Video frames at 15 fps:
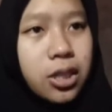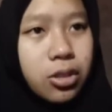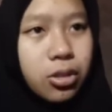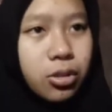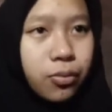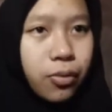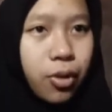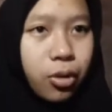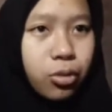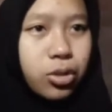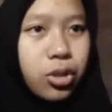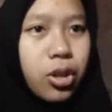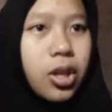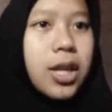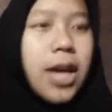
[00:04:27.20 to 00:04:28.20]
just
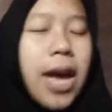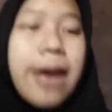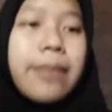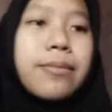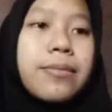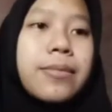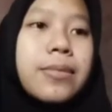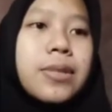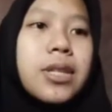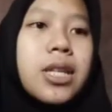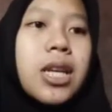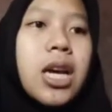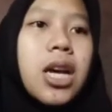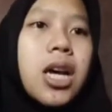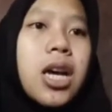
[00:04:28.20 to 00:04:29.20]
focus on the
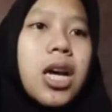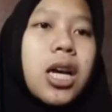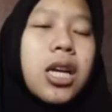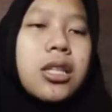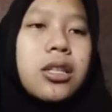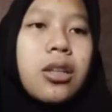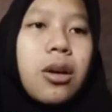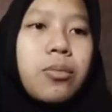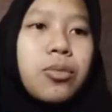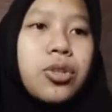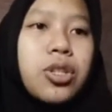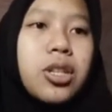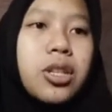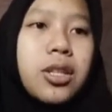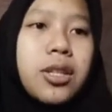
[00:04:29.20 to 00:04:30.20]
aims
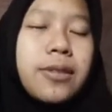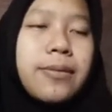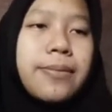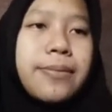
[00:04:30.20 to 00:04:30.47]
assumption.